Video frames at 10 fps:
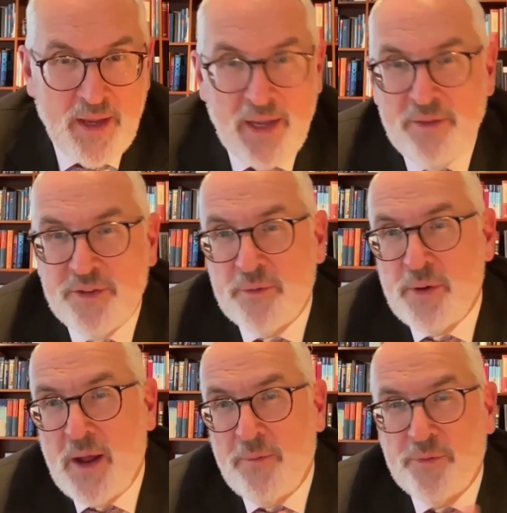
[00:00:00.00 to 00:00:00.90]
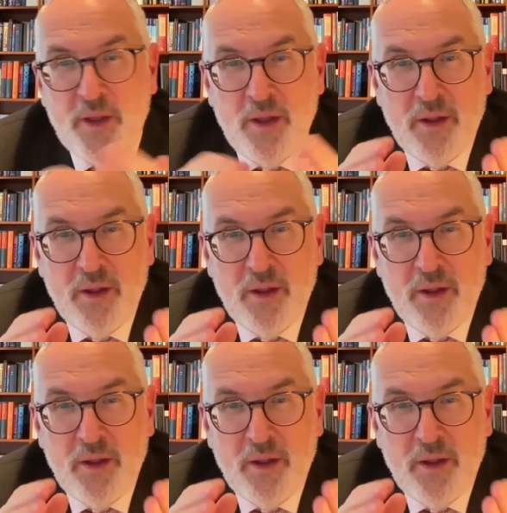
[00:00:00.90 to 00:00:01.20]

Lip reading: It's around